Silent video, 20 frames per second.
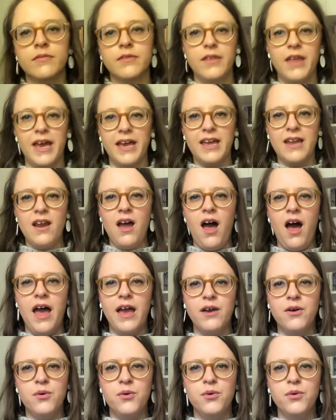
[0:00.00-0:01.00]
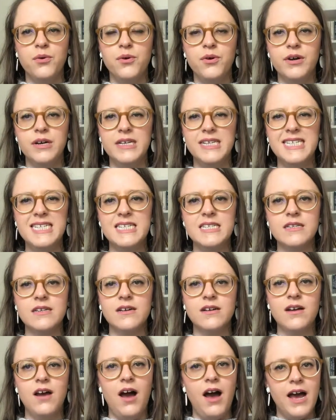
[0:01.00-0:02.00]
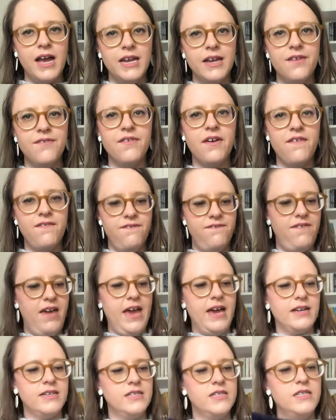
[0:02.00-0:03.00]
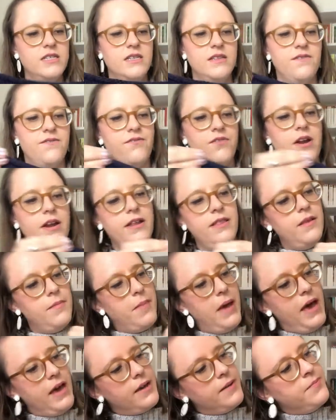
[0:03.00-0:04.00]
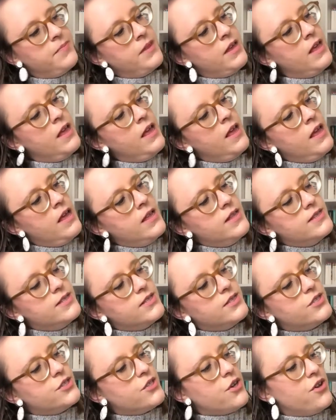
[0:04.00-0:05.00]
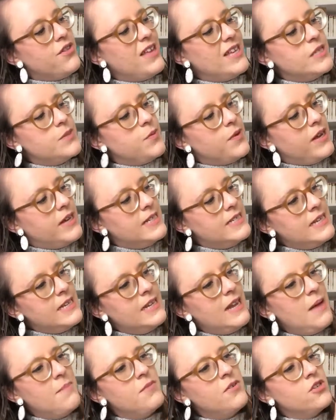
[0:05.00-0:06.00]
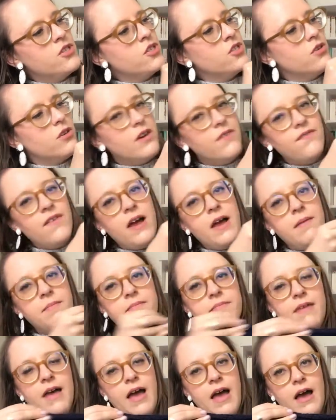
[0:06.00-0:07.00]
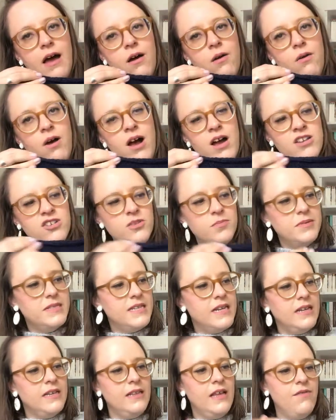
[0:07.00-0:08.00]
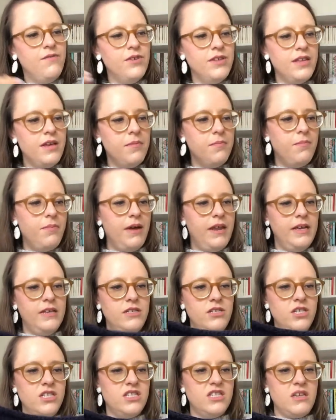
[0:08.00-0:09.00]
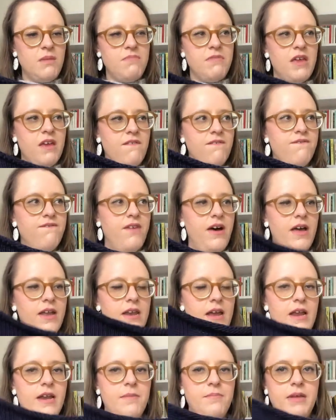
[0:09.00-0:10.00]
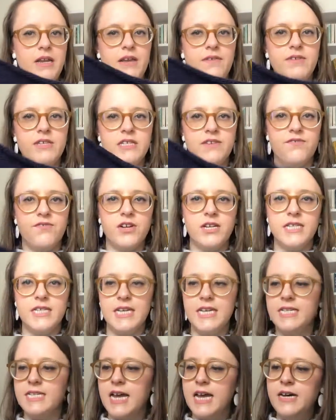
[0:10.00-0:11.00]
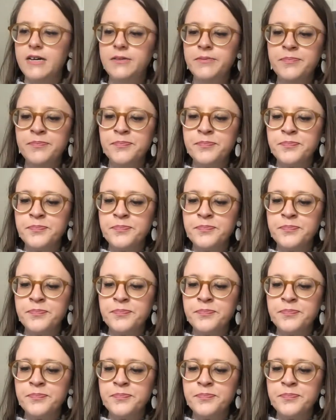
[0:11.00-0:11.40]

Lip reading: like an I-cord kind of effect to the front and the back. So that's what I did. I'm not sure if I'm 100% in love with it, but it's just something fun and a bit of a different detail.